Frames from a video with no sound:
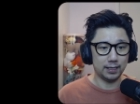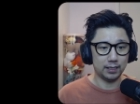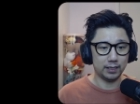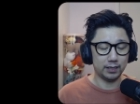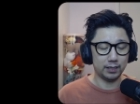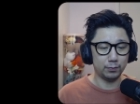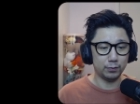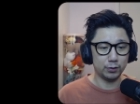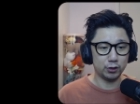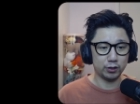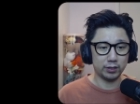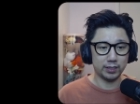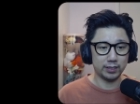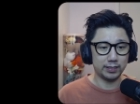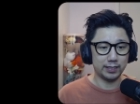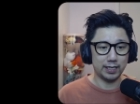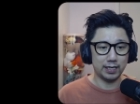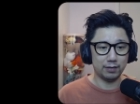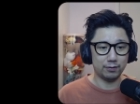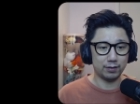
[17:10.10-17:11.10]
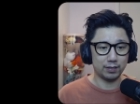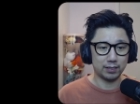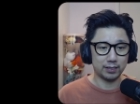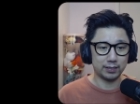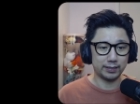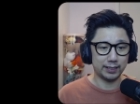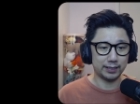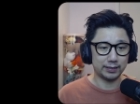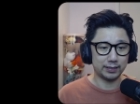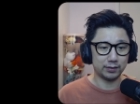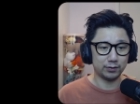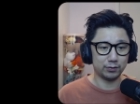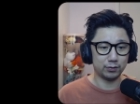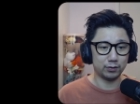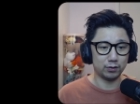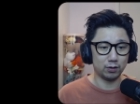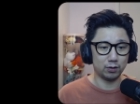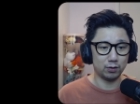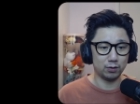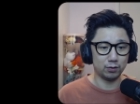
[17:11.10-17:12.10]
I think we should get an error connecting to the
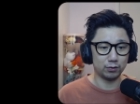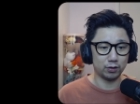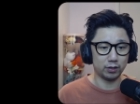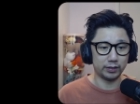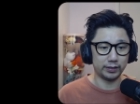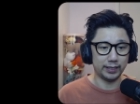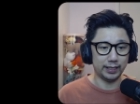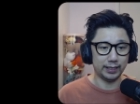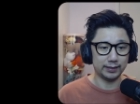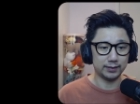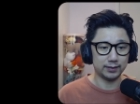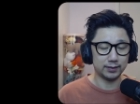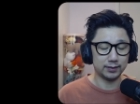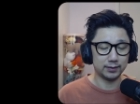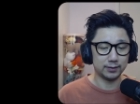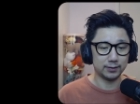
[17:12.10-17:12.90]
all.NET.